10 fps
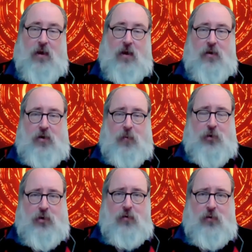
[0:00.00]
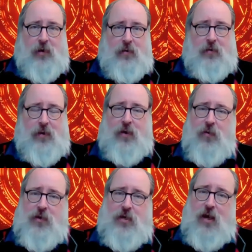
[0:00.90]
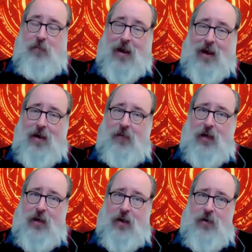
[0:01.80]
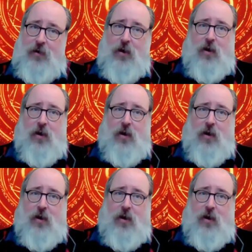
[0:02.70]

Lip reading: No mature woman, and no sane man of any age,